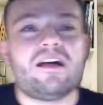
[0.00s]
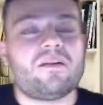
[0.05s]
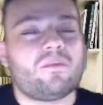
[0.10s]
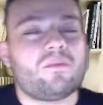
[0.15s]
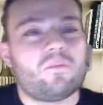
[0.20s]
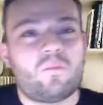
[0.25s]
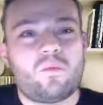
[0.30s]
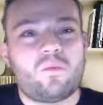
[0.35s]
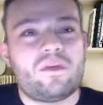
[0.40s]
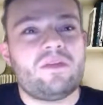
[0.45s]

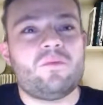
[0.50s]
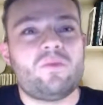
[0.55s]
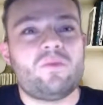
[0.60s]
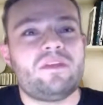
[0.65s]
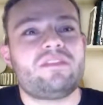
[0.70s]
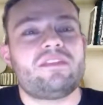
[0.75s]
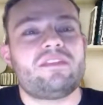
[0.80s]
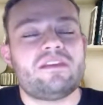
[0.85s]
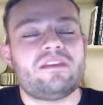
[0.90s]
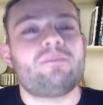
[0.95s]
we
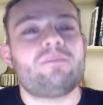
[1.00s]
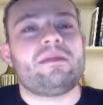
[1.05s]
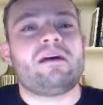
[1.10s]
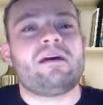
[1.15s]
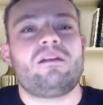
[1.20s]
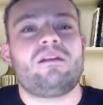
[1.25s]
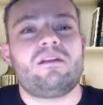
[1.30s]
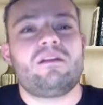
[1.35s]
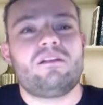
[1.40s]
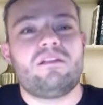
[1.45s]
think
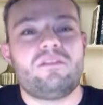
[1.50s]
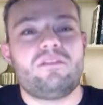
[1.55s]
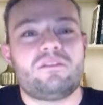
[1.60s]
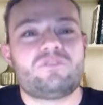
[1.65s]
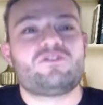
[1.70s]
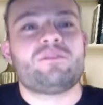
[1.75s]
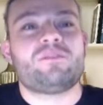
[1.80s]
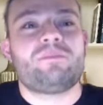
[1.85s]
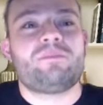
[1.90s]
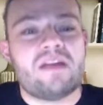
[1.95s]
about the
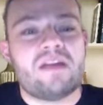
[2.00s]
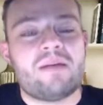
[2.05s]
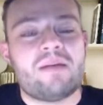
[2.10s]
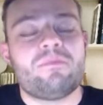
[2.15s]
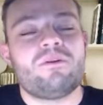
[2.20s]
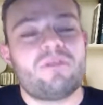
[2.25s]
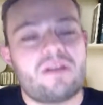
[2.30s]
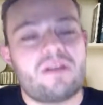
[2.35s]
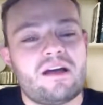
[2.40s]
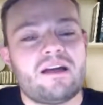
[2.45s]

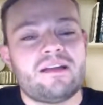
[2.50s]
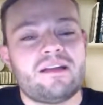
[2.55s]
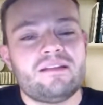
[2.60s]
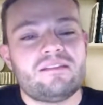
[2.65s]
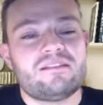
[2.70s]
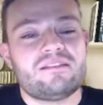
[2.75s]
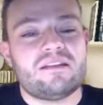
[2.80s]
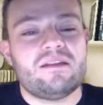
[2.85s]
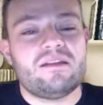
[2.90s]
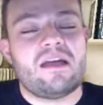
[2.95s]
Tripiamo
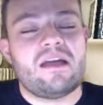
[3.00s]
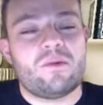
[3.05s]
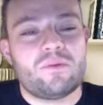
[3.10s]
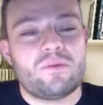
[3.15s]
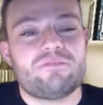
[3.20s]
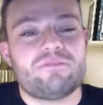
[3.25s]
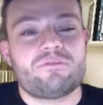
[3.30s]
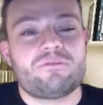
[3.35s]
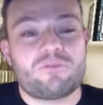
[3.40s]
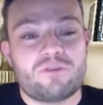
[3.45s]
guides and how
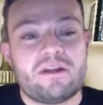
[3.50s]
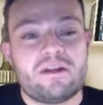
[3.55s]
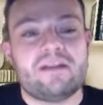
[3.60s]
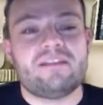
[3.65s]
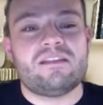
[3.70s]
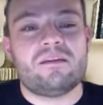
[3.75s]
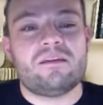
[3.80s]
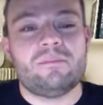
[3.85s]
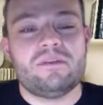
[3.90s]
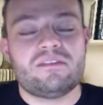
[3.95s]
we've created
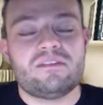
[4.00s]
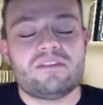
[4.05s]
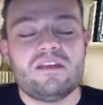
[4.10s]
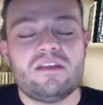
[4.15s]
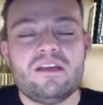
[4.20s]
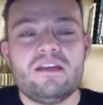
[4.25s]
them is